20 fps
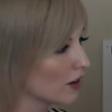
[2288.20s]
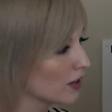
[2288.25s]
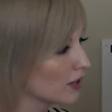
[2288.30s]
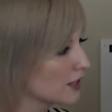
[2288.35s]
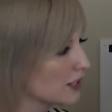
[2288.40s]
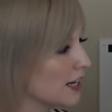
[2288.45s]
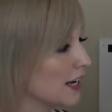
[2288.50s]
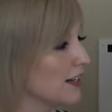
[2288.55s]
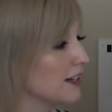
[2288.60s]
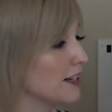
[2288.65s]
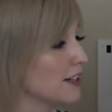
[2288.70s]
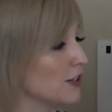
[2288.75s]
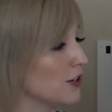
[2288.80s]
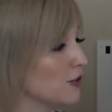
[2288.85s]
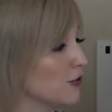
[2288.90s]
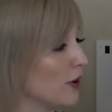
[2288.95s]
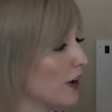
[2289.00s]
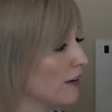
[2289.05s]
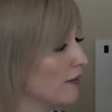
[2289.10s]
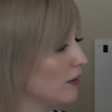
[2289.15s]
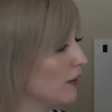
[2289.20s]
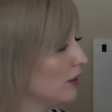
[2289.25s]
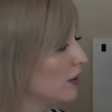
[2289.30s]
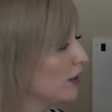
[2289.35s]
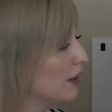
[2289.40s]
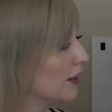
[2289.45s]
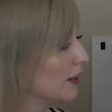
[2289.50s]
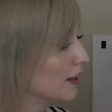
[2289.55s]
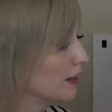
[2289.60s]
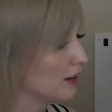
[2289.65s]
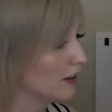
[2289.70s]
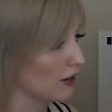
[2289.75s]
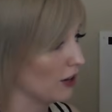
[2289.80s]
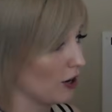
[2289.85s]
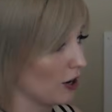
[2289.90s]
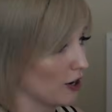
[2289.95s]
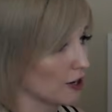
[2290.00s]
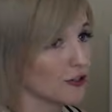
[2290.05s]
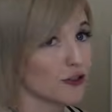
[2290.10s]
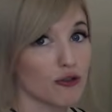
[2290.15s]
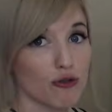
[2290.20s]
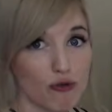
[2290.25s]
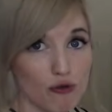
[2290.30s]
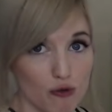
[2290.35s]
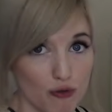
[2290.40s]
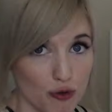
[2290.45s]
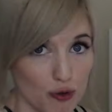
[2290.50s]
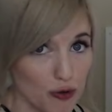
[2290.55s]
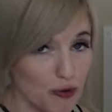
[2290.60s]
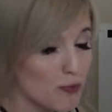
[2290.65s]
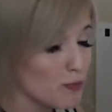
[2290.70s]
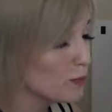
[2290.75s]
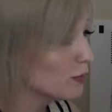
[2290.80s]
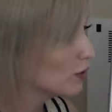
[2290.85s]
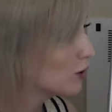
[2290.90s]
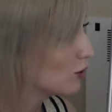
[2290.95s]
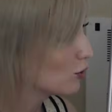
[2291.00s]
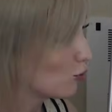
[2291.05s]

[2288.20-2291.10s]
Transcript: tending to travel in large groups